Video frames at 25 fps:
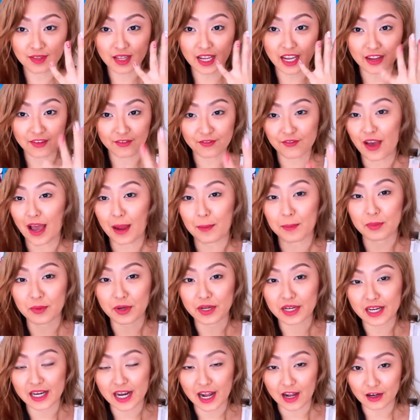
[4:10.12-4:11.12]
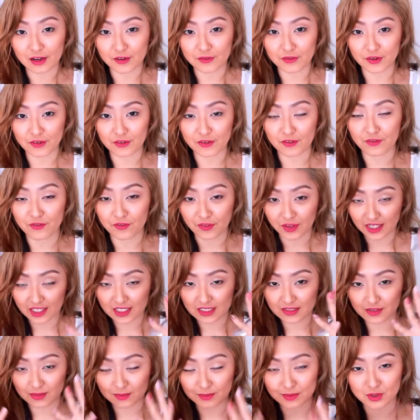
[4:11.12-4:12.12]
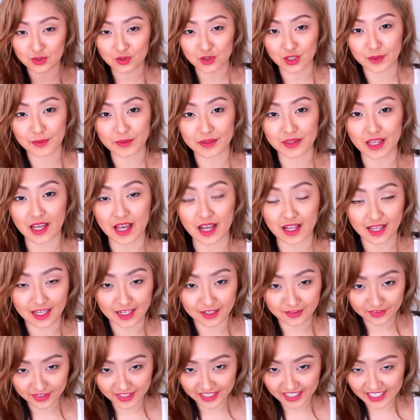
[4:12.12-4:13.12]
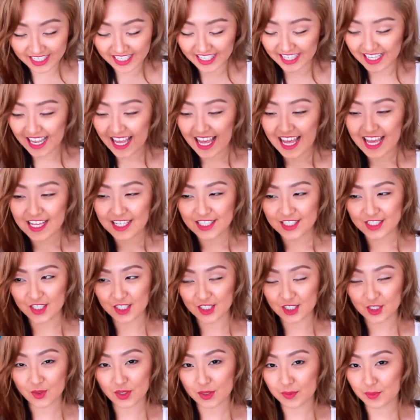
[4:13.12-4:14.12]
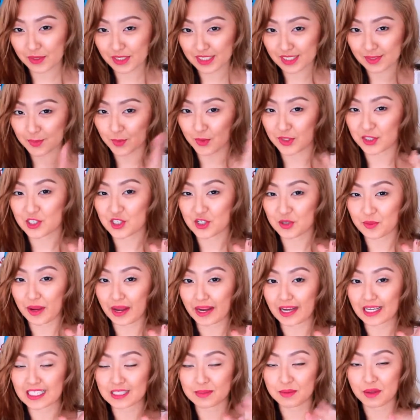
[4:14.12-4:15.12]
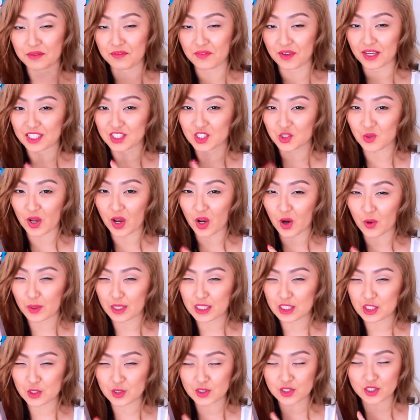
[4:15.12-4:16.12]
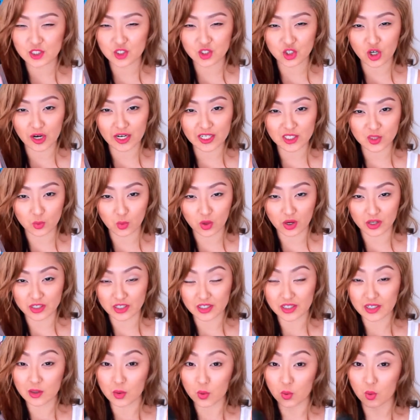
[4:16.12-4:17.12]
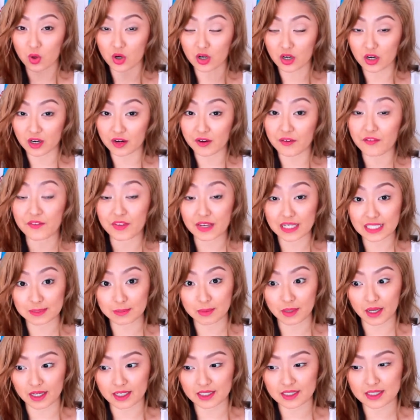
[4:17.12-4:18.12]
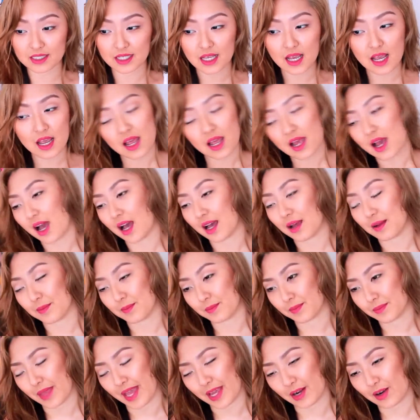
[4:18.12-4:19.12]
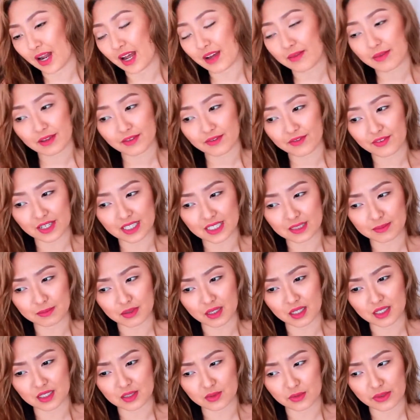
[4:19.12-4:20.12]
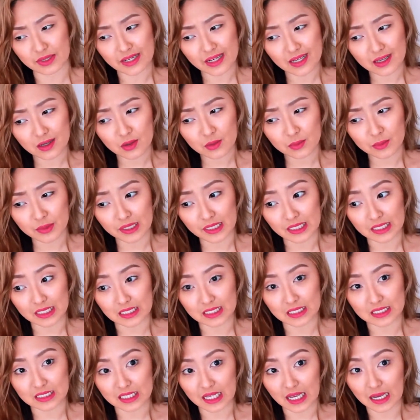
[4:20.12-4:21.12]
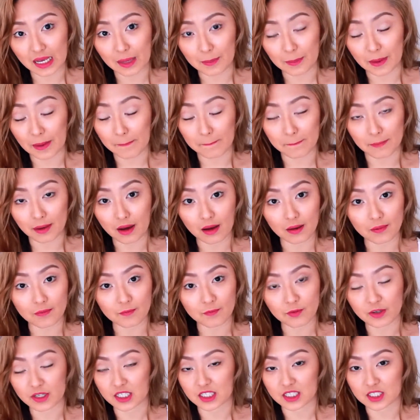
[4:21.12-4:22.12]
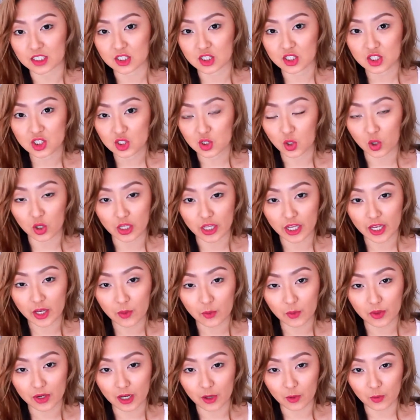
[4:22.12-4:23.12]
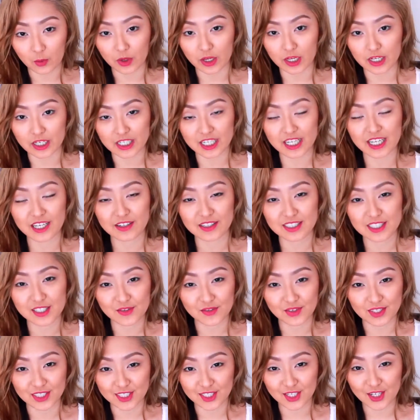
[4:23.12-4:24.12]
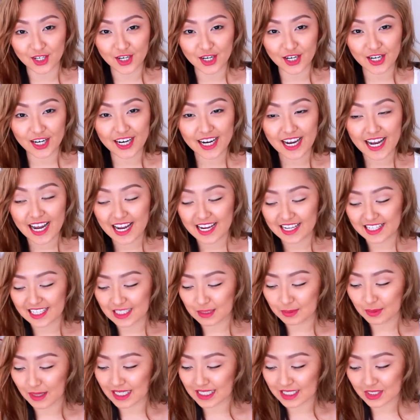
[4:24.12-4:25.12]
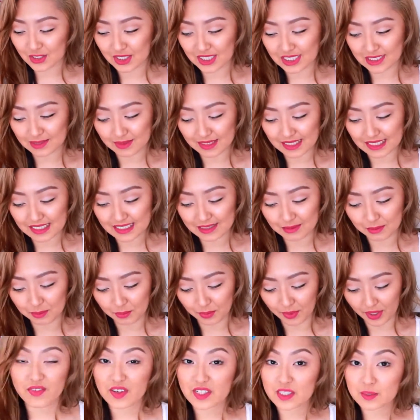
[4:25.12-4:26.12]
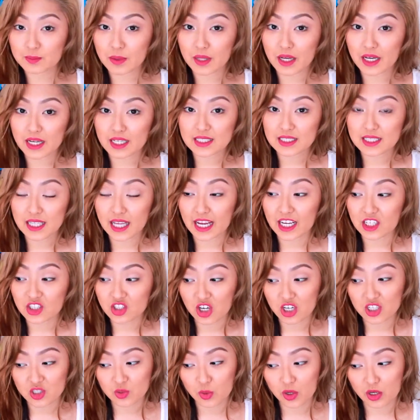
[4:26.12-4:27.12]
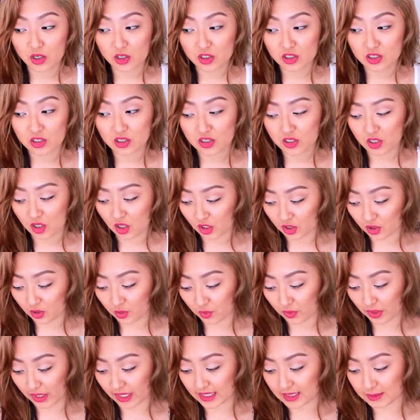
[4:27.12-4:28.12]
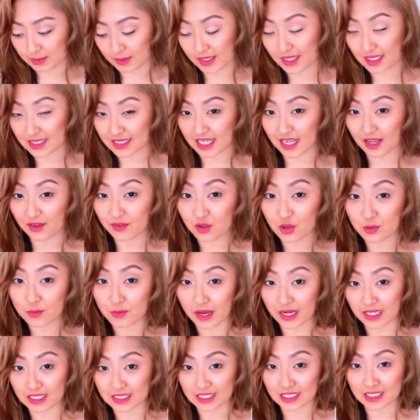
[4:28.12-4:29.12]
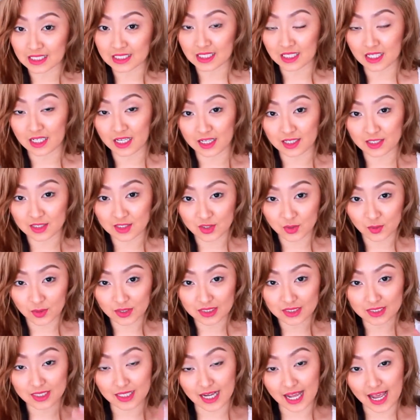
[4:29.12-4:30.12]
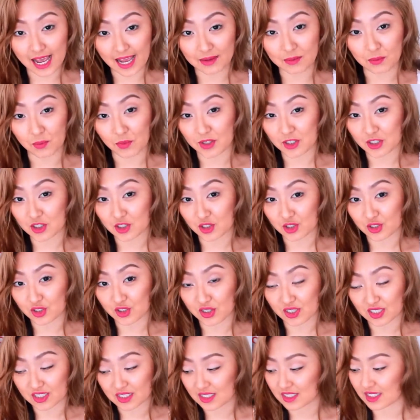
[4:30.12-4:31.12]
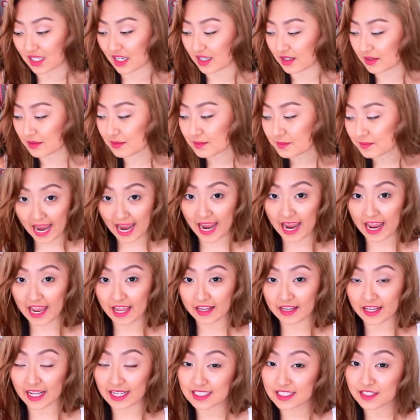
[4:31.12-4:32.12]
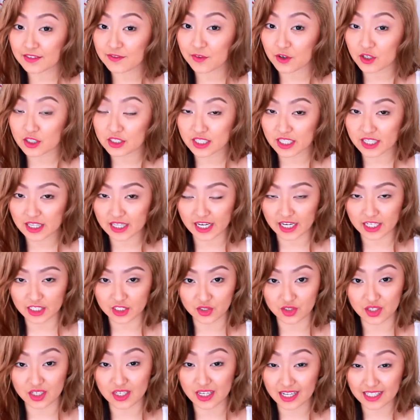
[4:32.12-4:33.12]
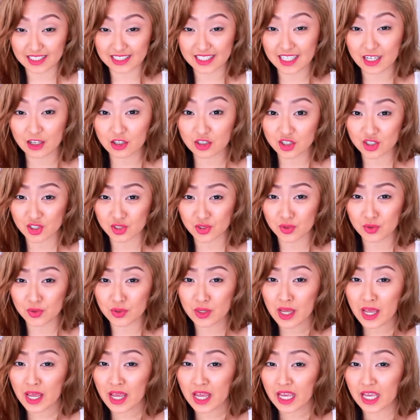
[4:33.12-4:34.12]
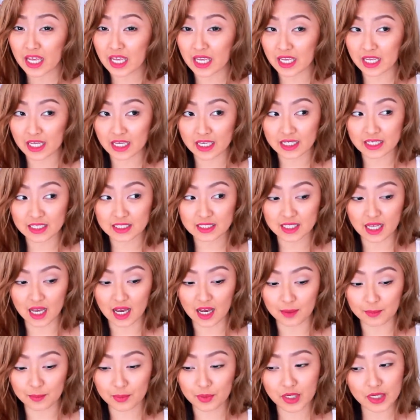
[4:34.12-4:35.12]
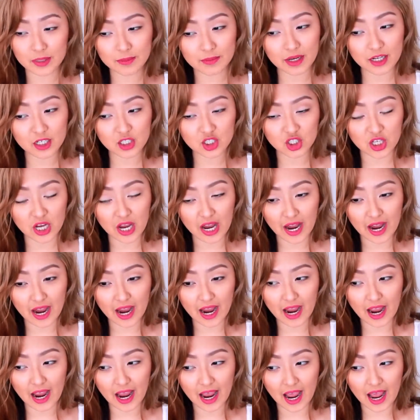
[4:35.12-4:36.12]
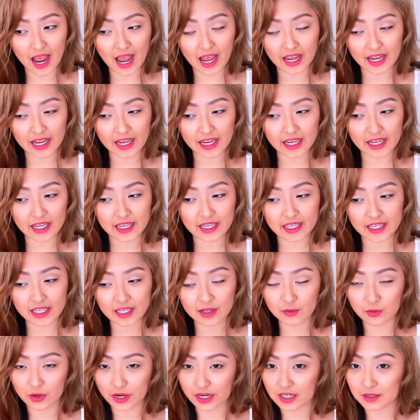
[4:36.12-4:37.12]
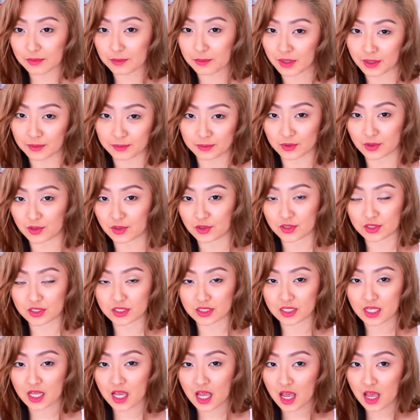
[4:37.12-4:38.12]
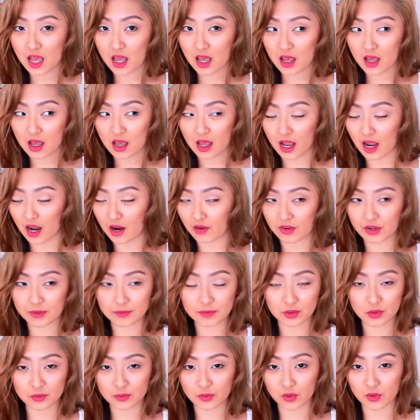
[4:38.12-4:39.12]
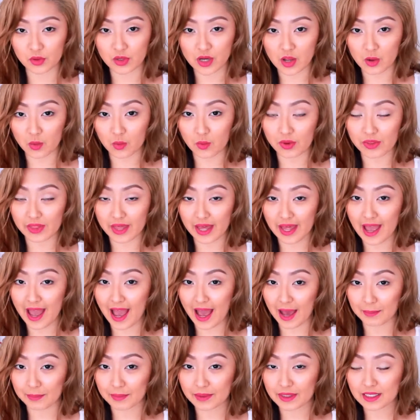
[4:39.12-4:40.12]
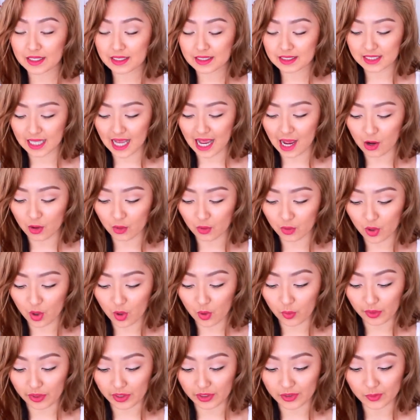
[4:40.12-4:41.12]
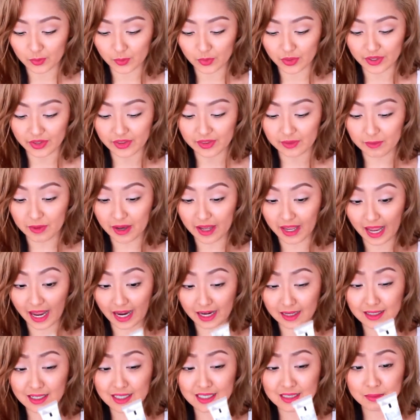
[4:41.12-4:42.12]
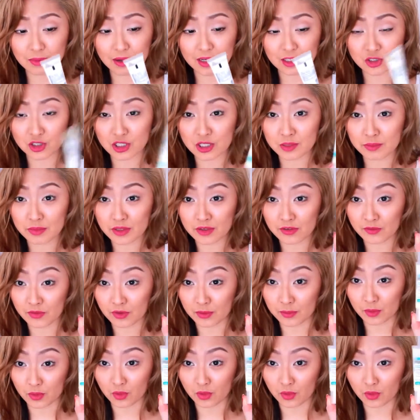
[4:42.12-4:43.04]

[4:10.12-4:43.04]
evaporated out of your face from scrubbing the hell out of it. So I just want to put some moisture back into my face, so I always use the Charged Water or Fix Plus. I don't have my Fix Plus right now because my mom freaking stole it when I went to visit her this past Christmas. But Fix Plus and Charged Waters are great because they have humectants in it, so it's gonna add moisture to the skin. And that's the first thing that I do. The next thing I'll do is pretty much I get random pimples every blue moon, and when that happens, I'll go in with my acne spot treatment from